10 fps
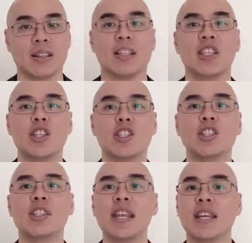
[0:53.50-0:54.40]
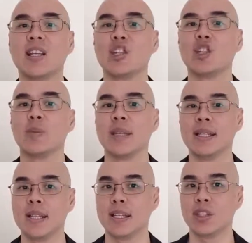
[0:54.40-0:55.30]
The decisions taken should be
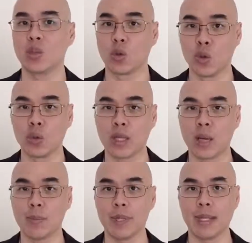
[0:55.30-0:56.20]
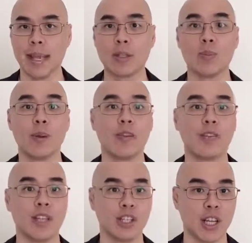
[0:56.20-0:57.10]
intended to grow the company and to
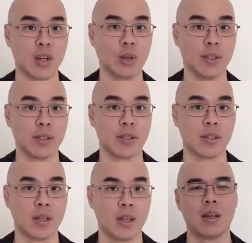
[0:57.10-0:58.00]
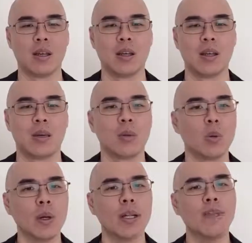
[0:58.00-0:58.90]
benefit the shareholders. But
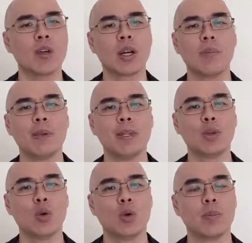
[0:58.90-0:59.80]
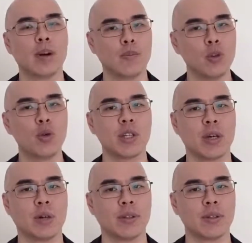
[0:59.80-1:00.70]
what if your company is owned by a few
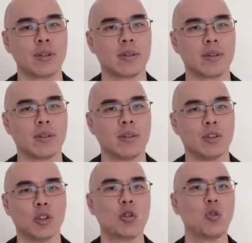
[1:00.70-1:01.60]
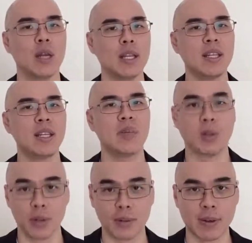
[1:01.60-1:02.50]
shareholders? Do you really need a
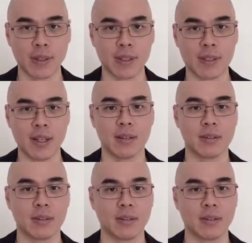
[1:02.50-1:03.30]
board of directors then?